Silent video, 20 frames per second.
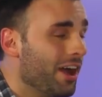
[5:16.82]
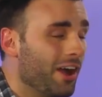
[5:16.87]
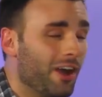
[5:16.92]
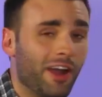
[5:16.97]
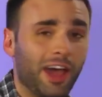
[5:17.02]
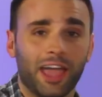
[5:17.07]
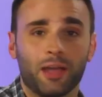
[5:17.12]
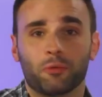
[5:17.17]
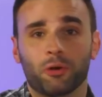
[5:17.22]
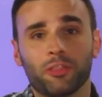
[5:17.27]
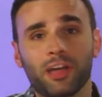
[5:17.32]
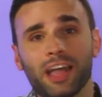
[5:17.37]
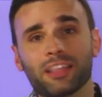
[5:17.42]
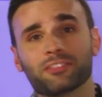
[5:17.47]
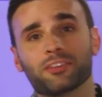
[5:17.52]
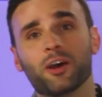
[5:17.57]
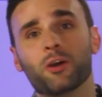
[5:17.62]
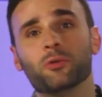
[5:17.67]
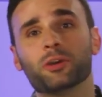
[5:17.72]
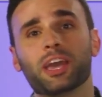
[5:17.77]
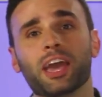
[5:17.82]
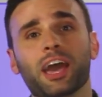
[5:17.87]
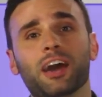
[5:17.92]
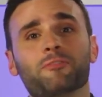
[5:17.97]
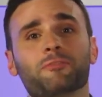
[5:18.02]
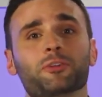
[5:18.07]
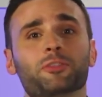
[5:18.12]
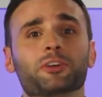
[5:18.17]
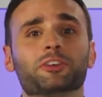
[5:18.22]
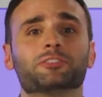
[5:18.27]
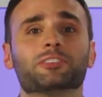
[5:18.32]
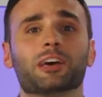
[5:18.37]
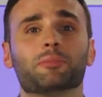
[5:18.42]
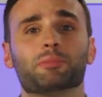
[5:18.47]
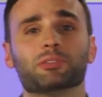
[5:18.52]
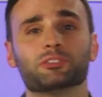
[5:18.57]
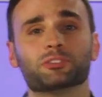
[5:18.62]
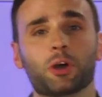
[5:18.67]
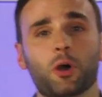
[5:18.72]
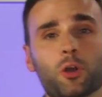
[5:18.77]
All right, well, that's all we have for this
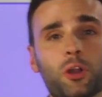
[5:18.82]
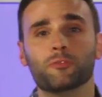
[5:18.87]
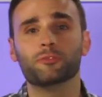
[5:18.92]
episode.